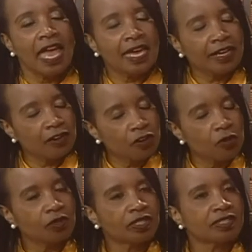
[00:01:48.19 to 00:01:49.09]
and I
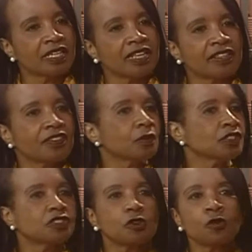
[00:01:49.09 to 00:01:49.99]
noticed that there
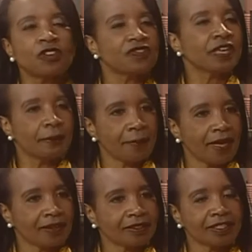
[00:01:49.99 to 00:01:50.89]
was a terrific impact.